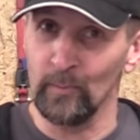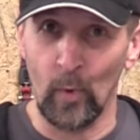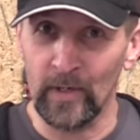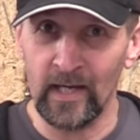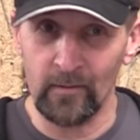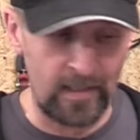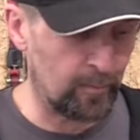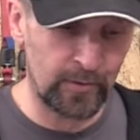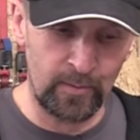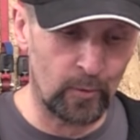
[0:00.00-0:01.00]
more gear in,
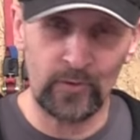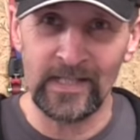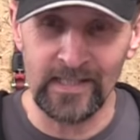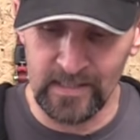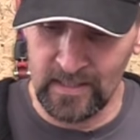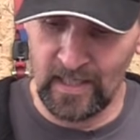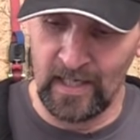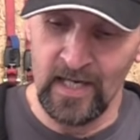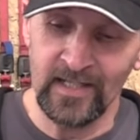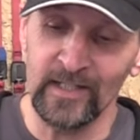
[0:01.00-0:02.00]
put some more dressings in
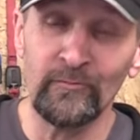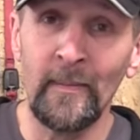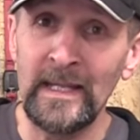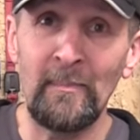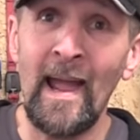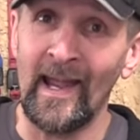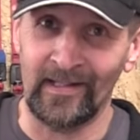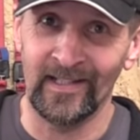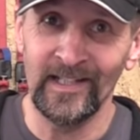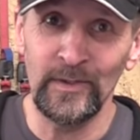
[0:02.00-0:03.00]
there. There's room in the
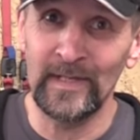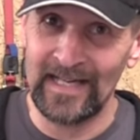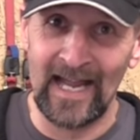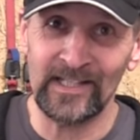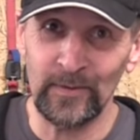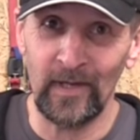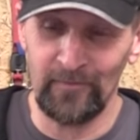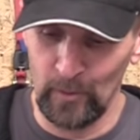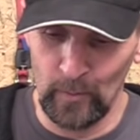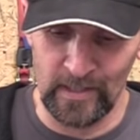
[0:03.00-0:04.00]
bag. You can add to it
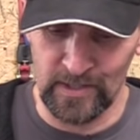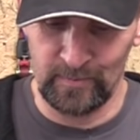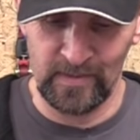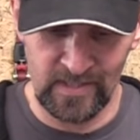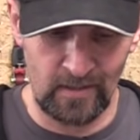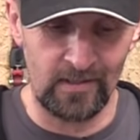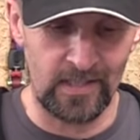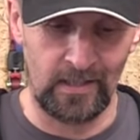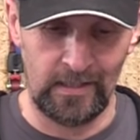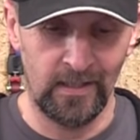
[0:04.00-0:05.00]
if you wish, but
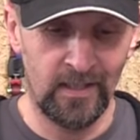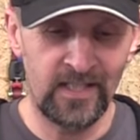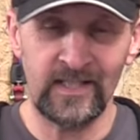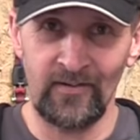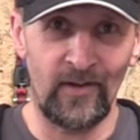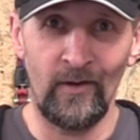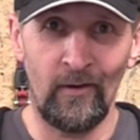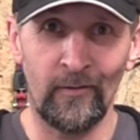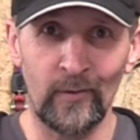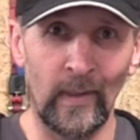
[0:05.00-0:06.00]
seriously,
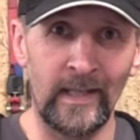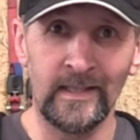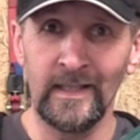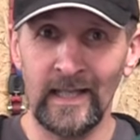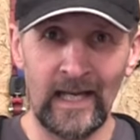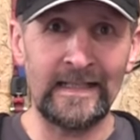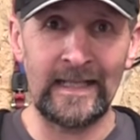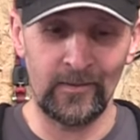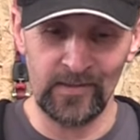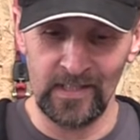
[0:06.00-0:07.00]
£7.50, 8
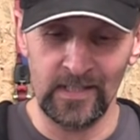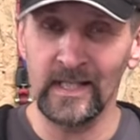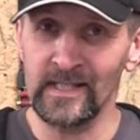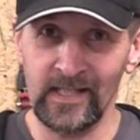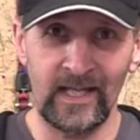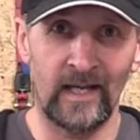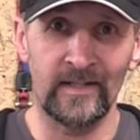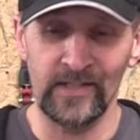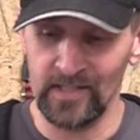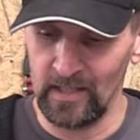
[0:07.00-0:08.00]
ounces, stick it
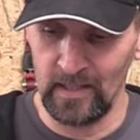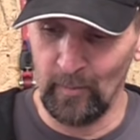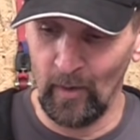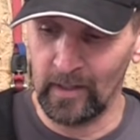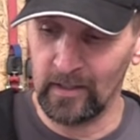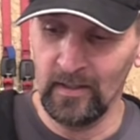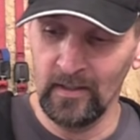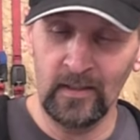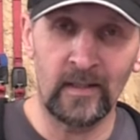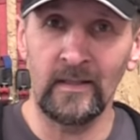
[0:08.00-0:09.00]
under the seat of your bike
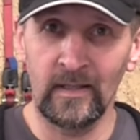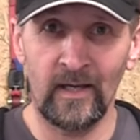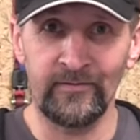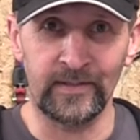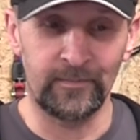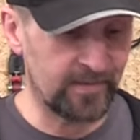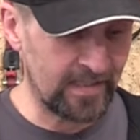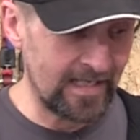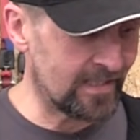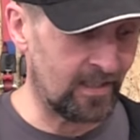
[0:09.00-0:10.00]
and you're covered. So
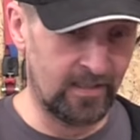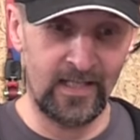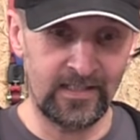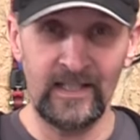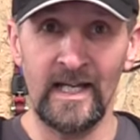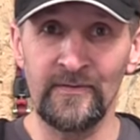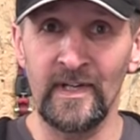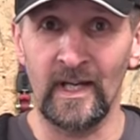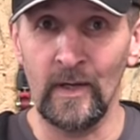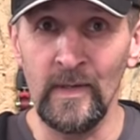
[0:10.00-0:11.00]
that's it. Now, today's
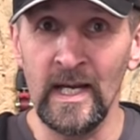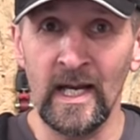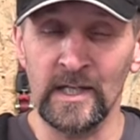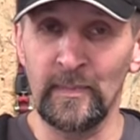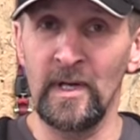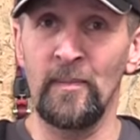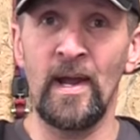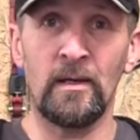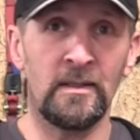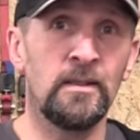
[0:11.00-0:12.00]
video has been
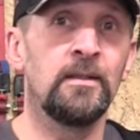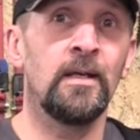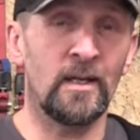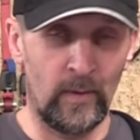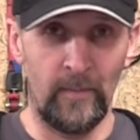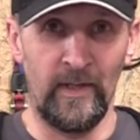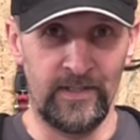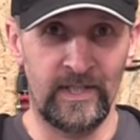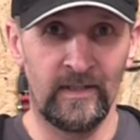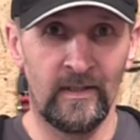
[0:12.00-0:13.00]
about
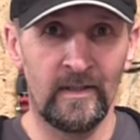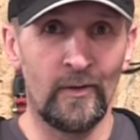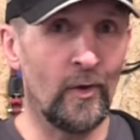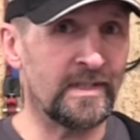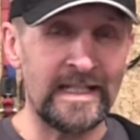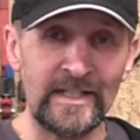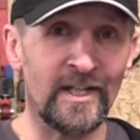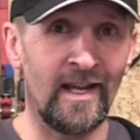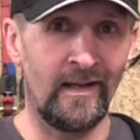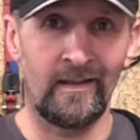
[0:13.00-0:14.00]
equipment, not
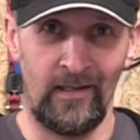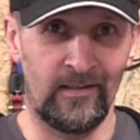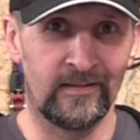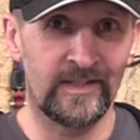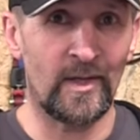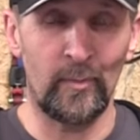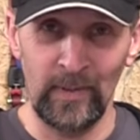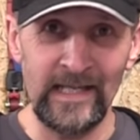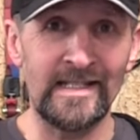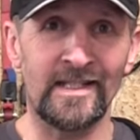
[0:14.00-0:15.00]
teaching anything. So
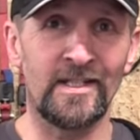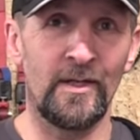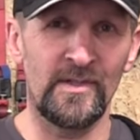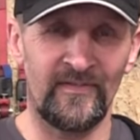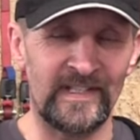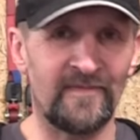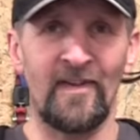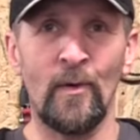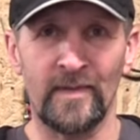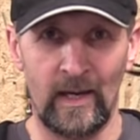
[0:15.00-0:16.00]
please excuse if it's
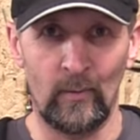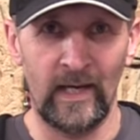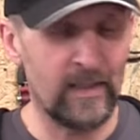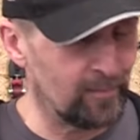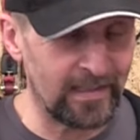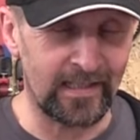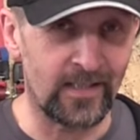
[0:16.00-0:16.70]
felt that way, but it